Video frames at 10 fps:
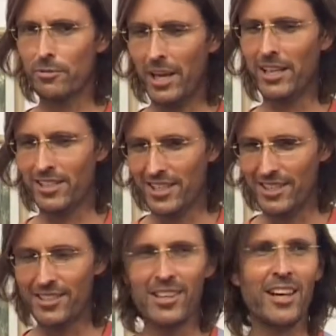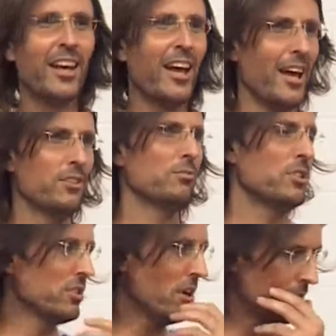many years as a
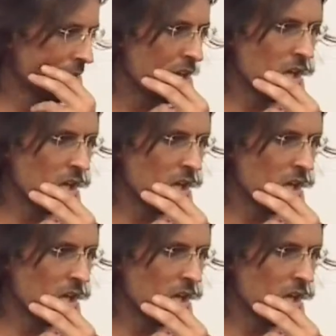result.